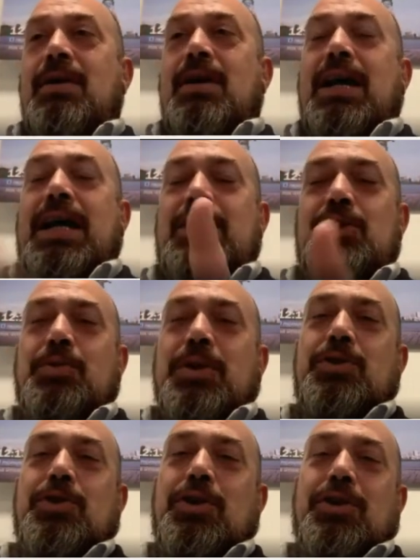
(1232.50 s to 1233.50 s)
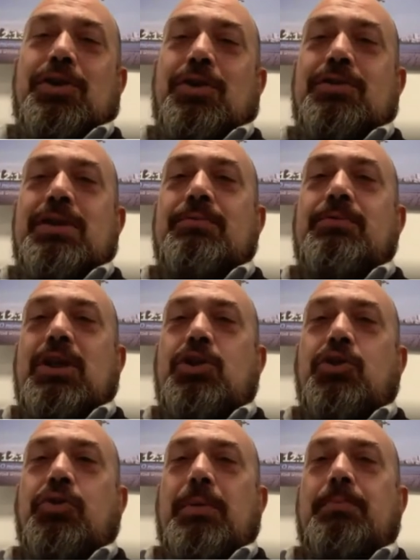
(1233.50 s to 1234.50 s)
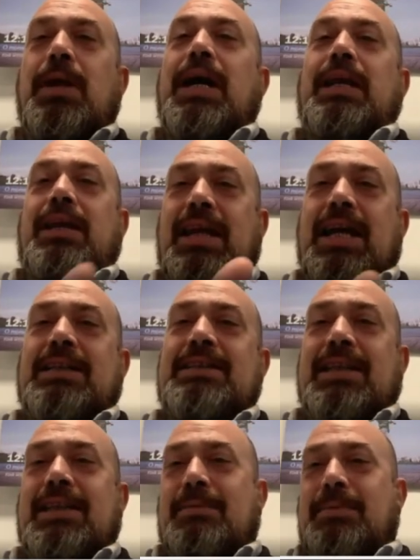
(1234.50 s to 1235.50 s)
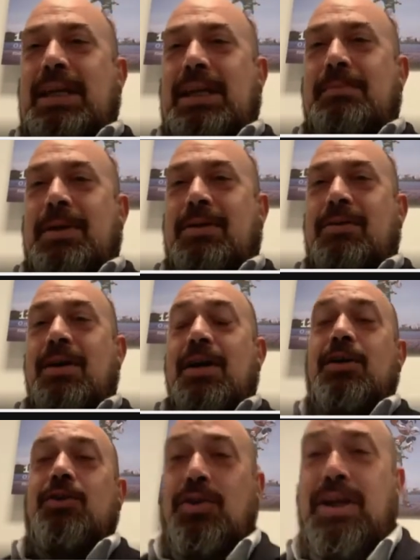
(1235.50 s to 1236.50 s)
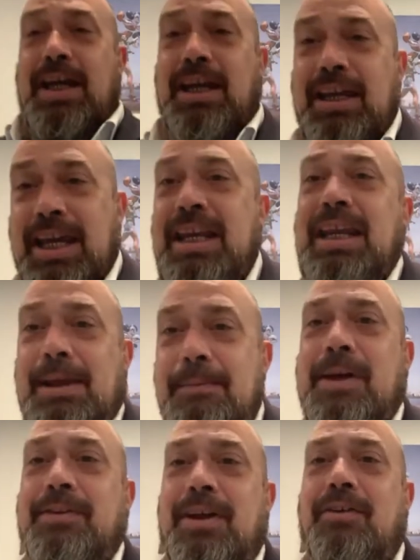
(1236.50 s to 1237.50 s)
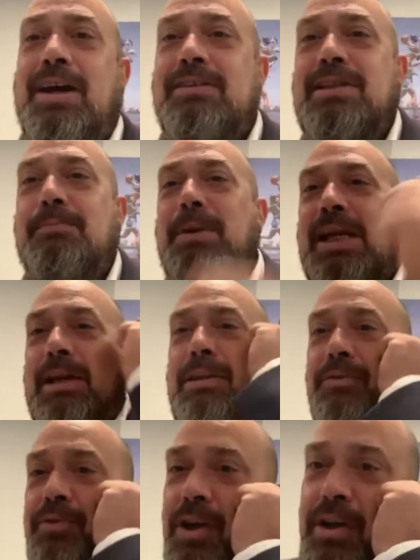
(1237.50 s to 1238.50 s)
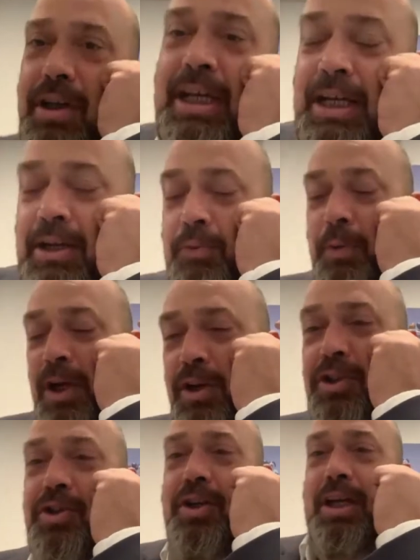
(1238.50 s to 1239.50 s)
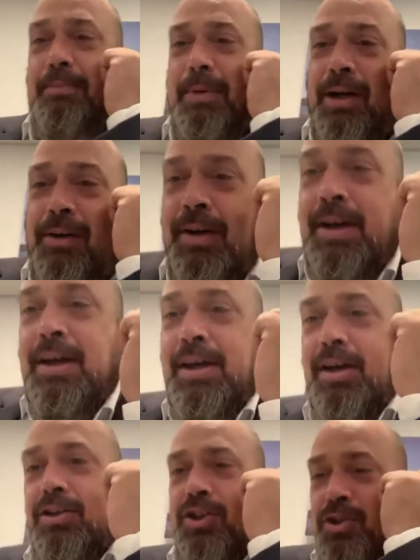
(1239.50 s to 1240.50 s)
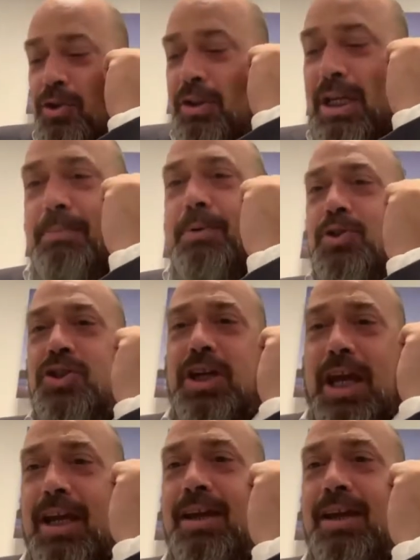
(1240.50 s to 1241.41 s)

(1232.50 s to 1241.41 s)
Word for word: and you would to your team, Did you reply? Yeah, I sent them an email. Today, any email they arrives, they pick up the phone. Yeah, we got your email. Just to double check,